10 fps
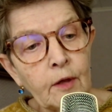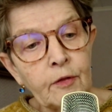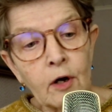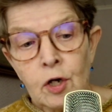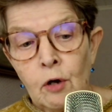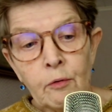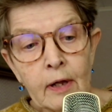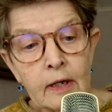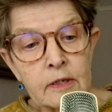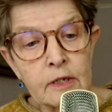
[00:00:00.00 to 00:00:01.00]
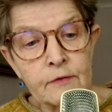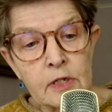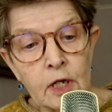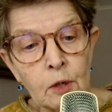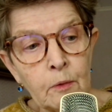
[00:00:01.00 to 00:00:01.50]
There are no relatives
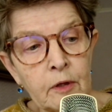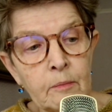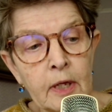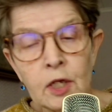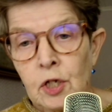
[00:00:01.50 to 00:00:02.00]
here with me,